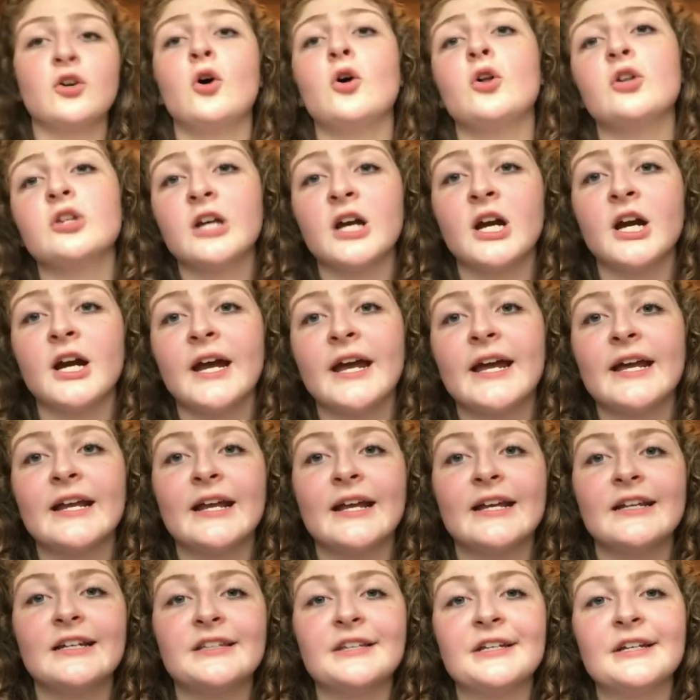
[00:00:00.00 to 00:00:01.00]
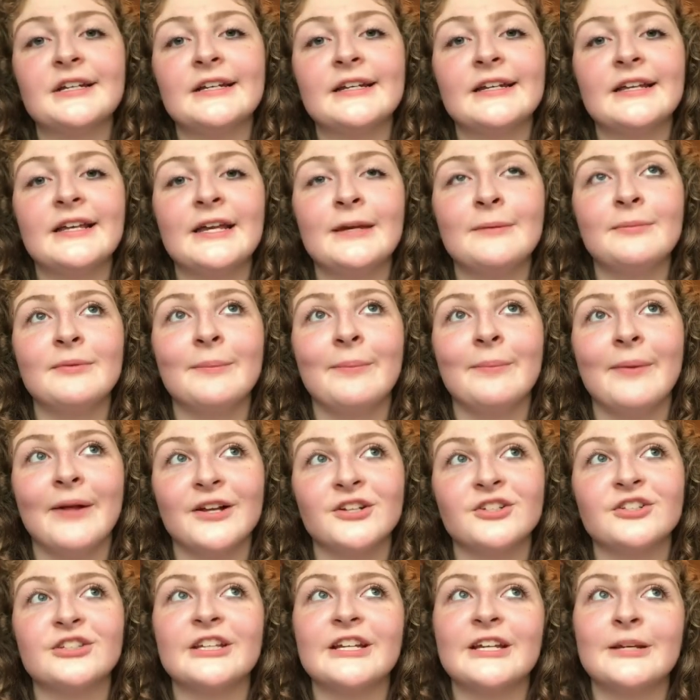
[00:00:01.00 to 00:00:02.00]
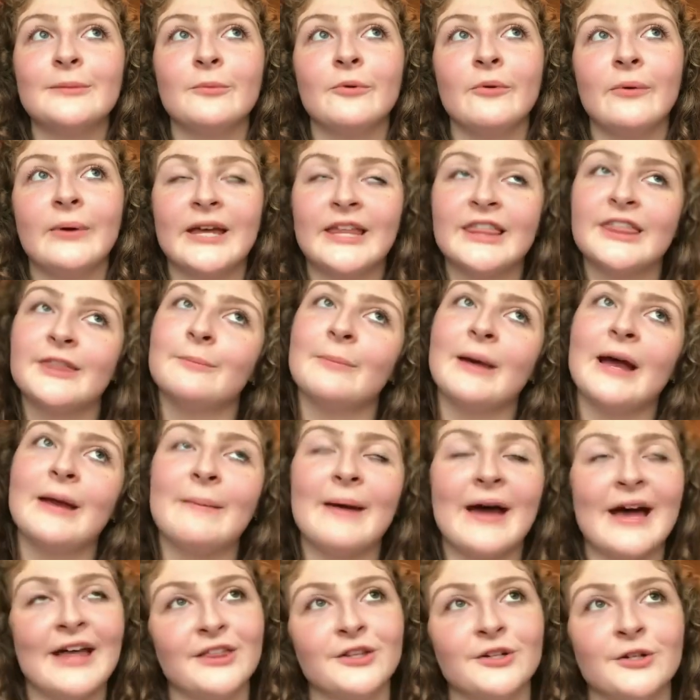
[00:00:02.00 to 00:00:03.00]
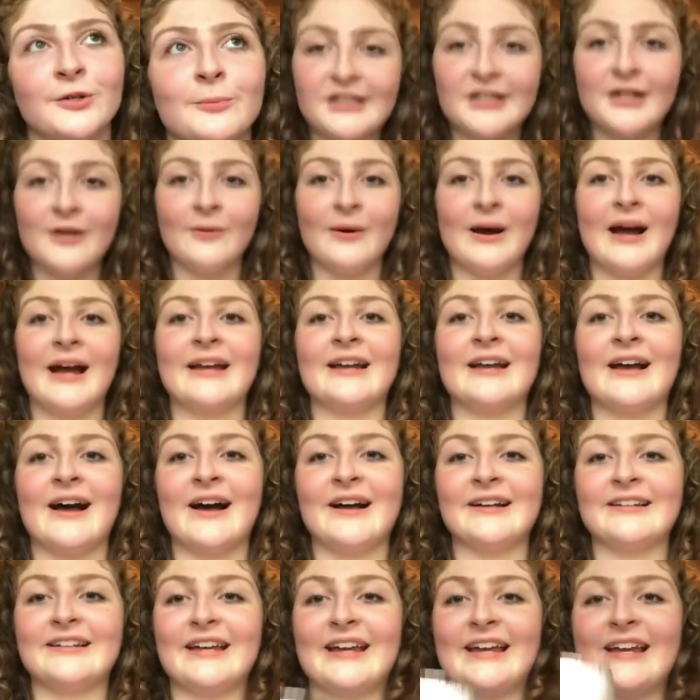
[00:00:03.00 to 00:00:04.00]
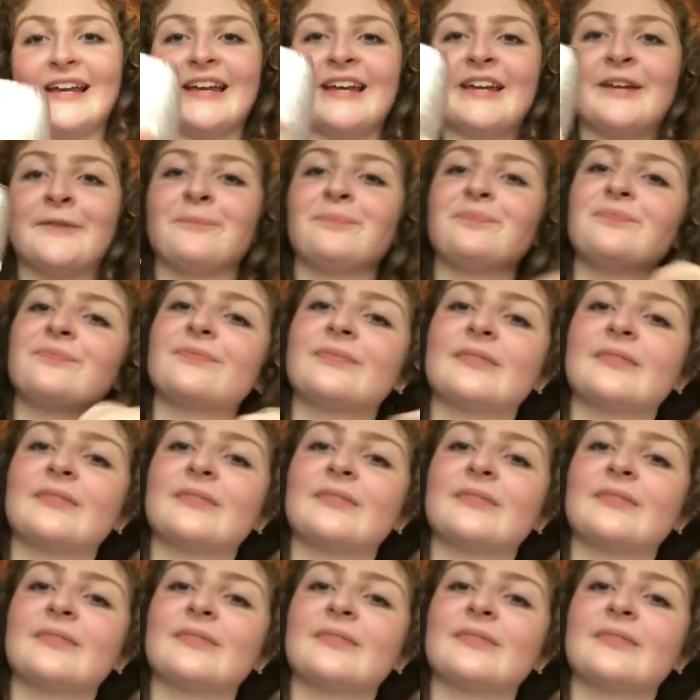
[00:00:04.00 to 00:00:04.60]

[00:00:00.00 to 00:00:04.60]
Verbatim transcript: holder and I decided to keep the blush theme with my bathroom. So I got a